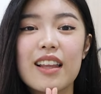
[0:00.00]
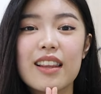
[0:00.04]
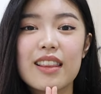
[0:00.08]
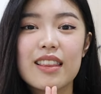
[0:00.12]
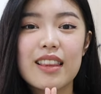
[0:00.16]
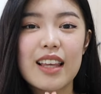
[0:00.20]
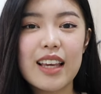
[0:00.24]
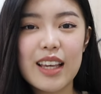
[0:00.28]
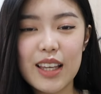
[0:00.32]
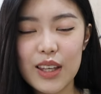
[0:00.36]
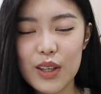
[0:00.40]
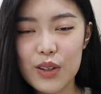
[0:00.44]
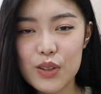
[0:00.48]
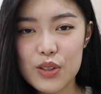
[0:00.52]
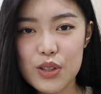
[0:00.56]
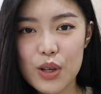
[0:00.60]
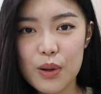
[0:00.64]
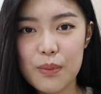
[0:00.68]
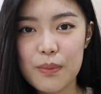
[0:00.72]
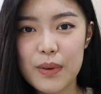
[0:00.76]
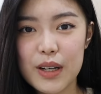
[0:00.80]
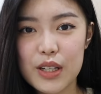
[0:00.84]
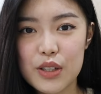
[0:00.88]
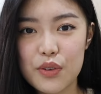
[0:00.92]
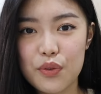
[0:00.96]
thank you
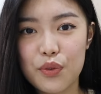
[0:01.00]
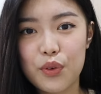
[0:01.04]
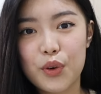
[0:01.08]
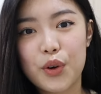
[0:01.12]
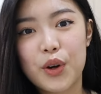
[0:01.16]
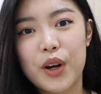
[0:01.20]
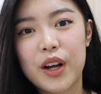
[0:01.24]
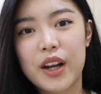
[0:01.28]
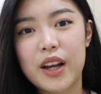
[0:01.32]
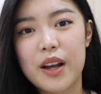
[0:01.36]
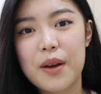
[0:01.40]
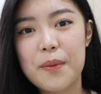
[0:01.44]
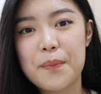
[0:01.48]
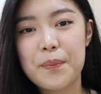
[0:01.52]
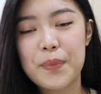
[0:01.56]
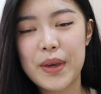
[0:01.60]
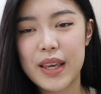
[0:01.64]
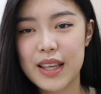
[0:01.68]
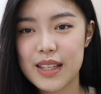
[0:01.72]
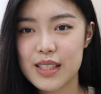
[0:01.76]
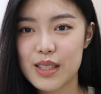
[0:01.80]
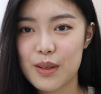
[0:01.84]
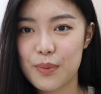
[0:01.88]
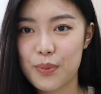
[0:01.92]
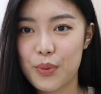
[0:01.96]
so much for
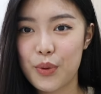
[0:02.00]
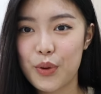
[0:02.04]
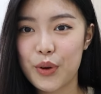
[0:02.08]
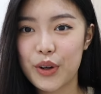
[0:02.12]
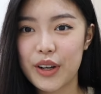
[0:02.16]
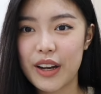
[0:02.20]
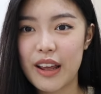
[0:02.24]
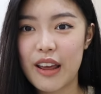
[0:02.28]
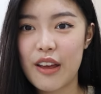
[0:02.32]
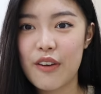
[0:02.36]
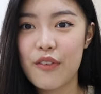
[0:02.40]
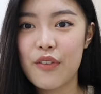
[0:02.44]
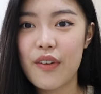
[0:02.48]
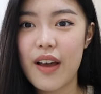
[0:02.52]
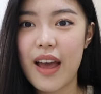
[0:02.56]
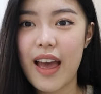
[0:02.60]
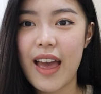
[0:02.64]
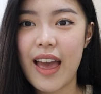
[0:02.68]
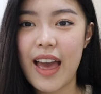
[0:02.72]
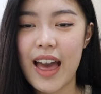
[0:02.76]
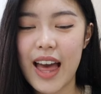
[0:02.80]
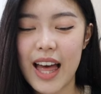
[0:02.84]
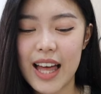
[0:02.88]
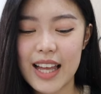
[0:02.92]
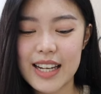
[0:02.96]
being supportive,
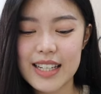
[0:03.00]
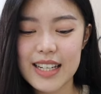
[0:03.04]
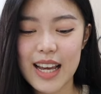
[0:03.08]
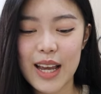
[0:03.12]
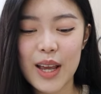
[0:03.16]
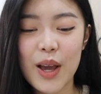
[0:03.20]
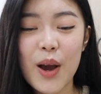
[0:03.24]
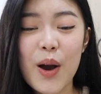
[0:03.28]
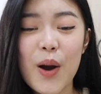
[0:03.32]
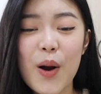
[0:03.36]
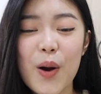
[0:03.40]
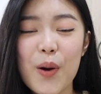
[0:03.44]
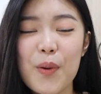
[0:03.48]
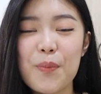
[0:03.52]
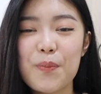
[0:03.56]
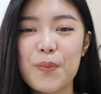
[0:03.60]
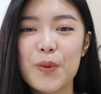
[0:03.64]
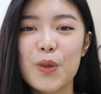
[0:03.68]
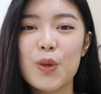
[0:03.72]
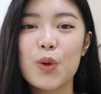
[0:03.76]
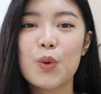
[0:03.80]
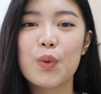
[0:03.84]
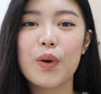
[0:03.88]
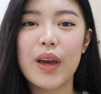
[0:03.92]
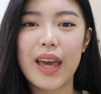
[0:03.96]
and I
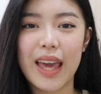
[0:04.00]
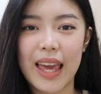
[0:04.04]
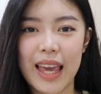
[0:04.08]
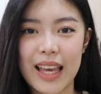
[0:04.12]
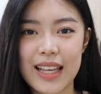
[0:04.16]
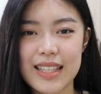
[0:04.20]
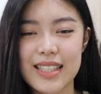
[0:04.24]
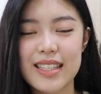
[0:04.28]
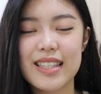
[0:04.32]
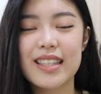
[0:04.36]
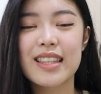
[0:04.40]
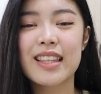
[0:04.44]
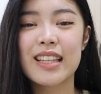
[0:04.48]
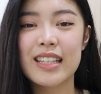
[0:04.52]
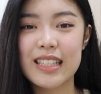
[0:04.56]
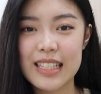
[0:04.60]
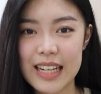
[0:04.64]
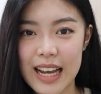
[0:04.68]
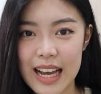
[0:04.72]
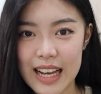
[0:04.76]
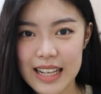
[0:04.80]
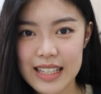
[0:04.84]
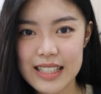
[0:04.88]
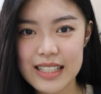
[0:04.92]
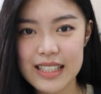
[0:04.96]
hope you aced the
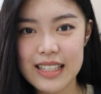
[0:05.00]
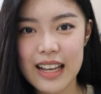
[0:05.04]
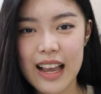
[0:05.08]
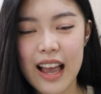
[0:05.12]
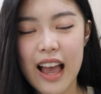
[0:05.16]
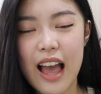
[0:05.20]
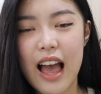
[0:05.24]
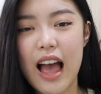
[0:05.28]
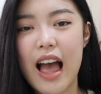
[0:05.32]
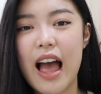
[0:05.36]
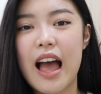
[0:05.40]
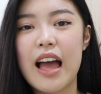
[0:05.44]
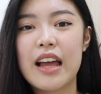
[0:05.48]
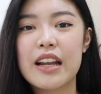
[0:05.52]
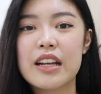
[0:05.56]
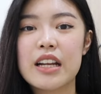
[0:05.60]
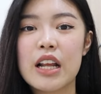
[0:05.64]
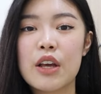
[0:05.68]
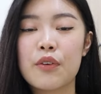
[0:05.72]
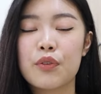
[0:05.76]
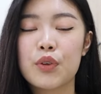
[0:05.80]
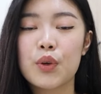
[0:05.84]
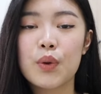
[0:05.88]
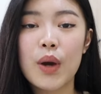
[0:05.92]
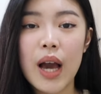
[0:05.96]
test. And
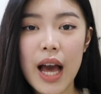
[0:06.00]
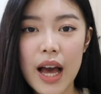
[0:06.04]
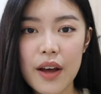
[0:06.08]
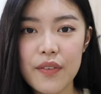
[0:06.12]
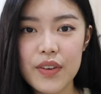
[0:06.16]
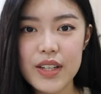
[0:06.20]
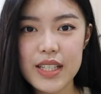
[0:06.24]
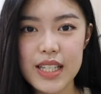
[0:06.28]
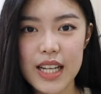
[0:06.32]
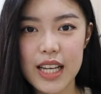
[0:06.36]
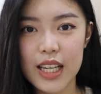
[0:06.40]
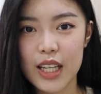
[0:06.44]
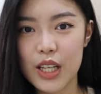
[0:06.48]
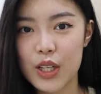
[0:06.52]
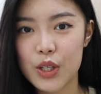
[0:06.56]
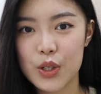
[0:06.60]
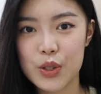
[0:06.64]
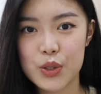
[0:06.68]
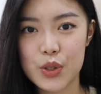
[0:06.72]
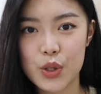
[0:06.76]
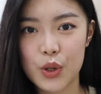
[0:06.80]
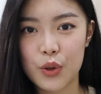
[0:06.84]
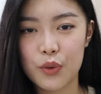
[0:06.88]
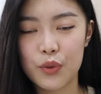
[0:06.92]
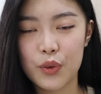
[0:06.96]
if you haven't taken
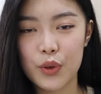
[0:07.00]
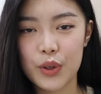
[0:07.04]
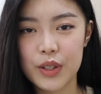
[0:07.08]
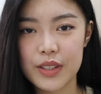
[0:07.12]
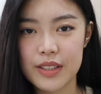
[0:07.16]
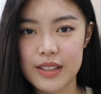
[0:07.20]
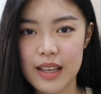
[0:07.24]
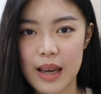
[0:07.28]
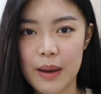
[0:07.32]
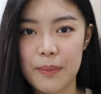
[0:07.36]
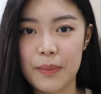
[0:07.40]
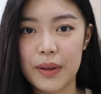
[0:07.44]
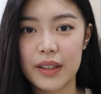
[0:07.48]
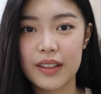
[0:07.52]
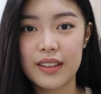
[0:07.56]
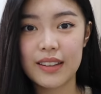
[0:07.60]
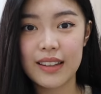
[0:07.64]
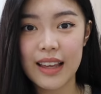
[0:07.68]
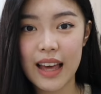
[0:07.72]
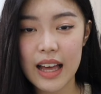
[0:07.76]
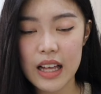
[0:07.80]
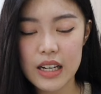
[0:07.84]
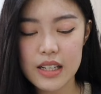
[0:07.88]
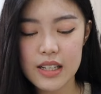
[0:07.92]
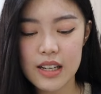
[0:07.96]
your TOEFL exam
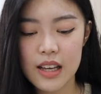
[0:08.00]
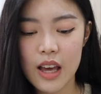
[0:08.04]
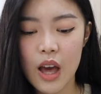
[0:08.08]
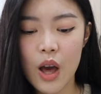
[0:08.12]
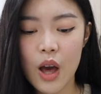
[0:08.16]
yet,